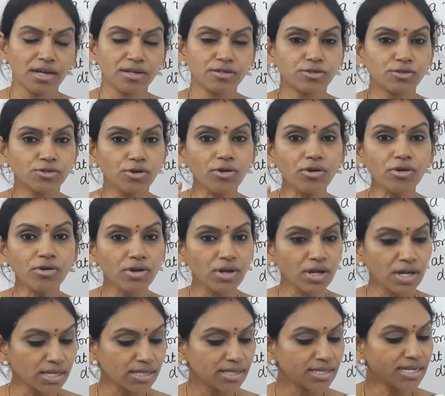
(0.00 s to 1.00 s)
So
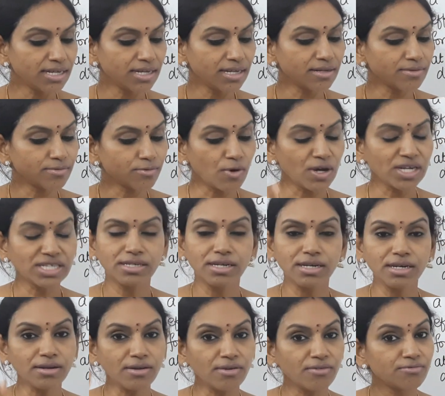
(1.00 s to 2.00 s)
the
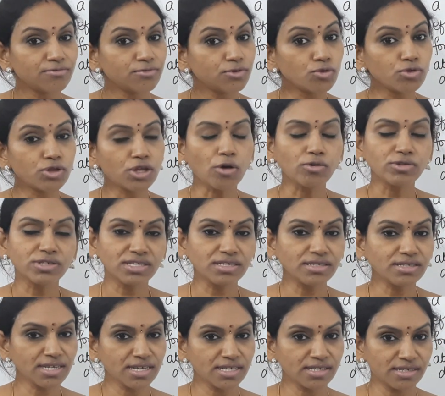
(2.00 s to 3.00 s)
question
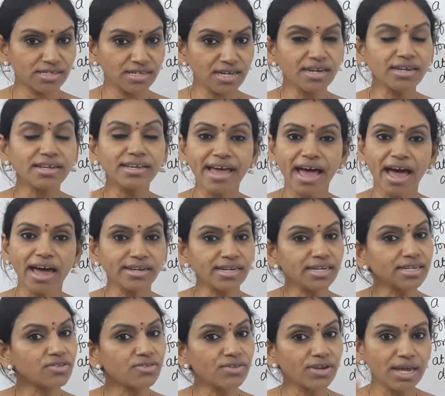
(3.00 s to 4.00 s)
2016
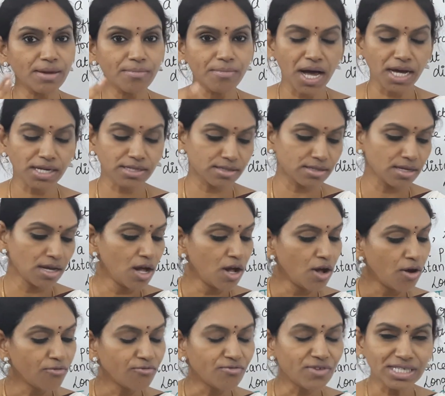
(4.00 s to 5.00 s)
carried 3 marks.
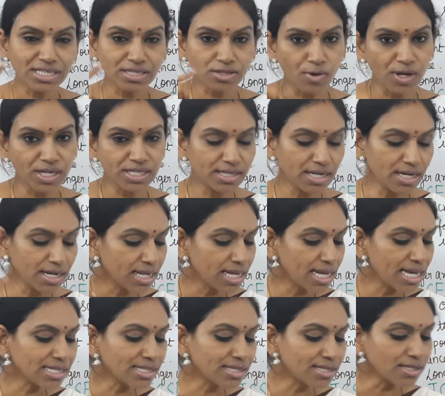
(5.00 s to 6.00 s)
First question,
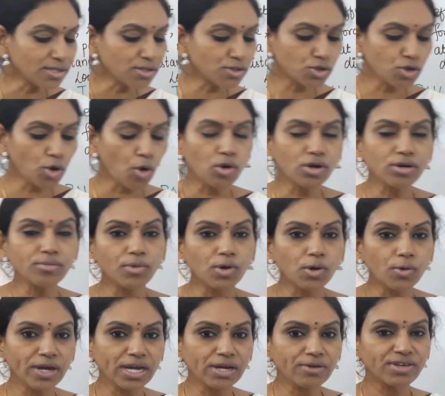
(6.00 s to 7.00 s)
is the stone
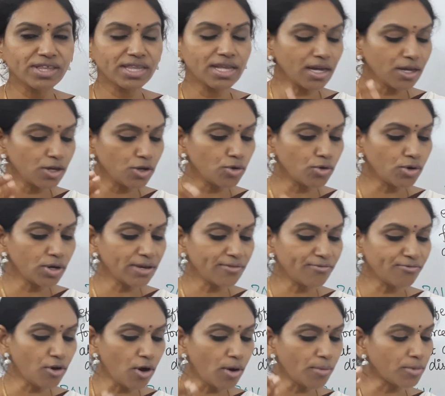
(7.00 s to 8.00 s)
moving with a
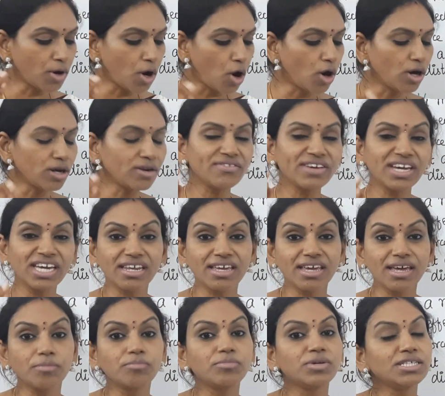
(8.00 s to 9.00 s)
uniform or
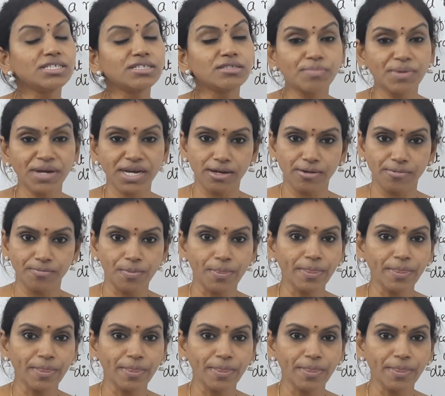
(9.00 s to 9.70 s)
variable speed?